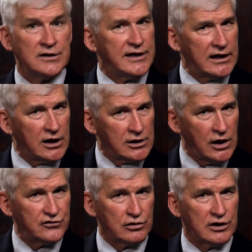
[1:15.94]
Take a
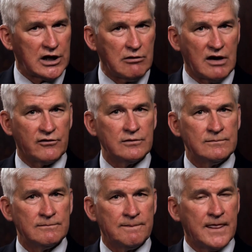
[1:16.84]
closer look, however,
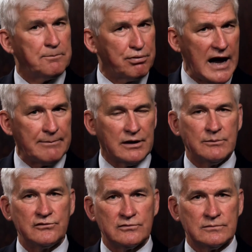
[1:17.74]
and
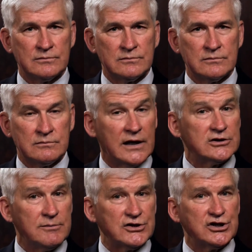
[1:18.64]
problems, not
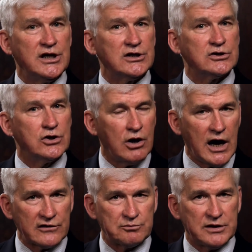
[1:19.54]
to mention hidden
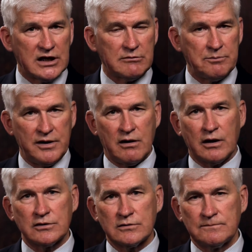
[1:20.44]
costs, become apparent.